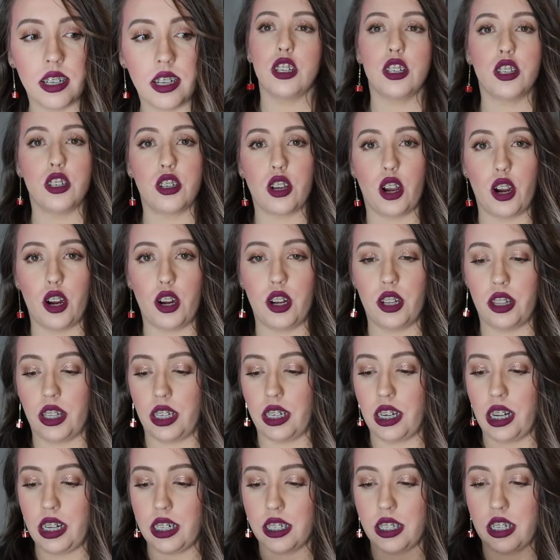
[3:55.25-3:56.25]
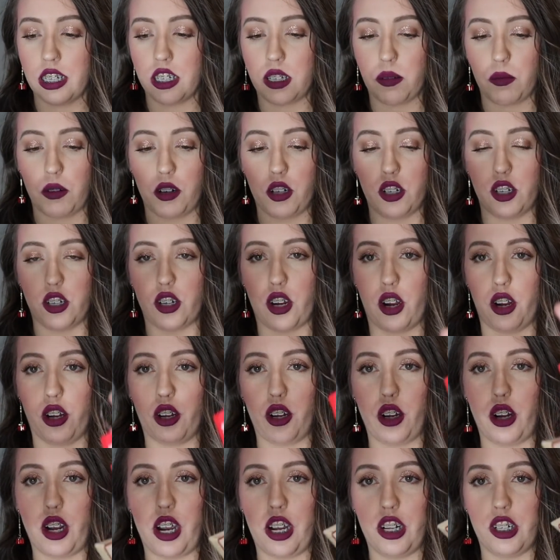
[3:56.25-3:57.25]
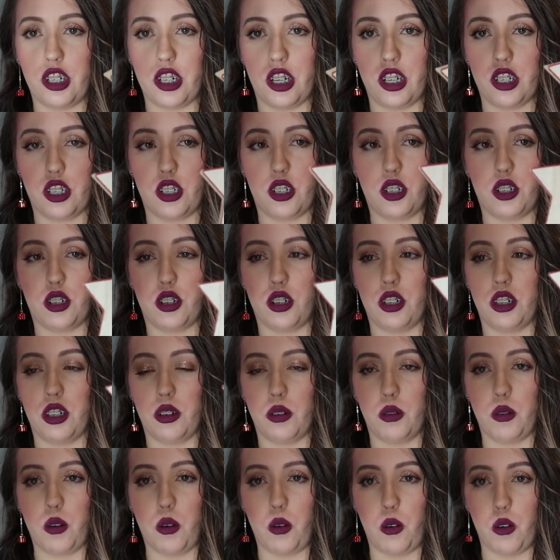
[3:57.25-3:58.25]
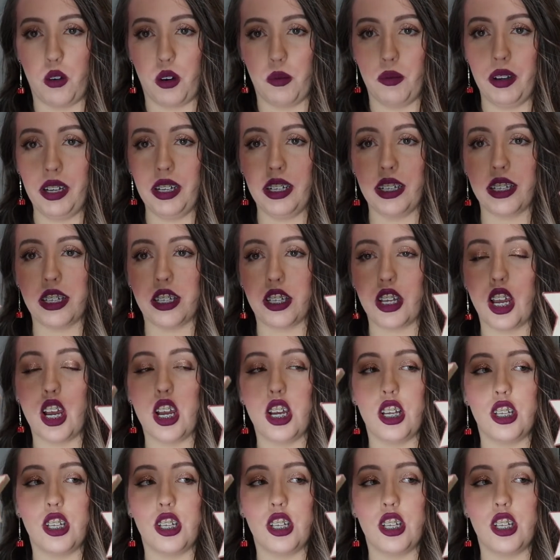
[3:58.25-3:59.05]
So the next things I'm going to show you are just 2 little ornaments.